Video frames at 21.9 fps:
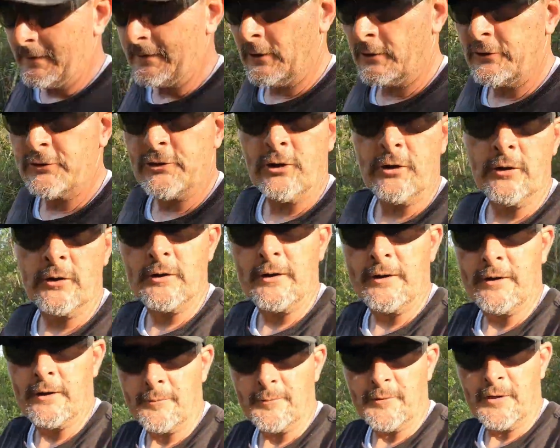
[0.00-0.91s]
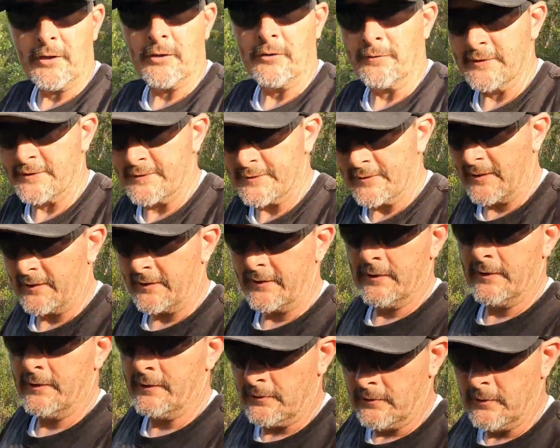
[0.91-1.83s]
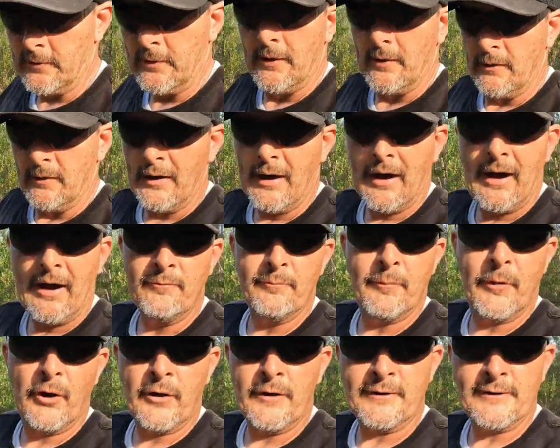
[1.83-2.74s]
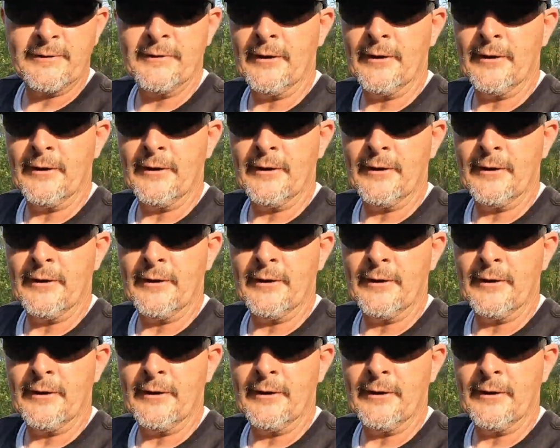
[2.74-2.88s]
told you earlier, I'm nervous. Like, I've bought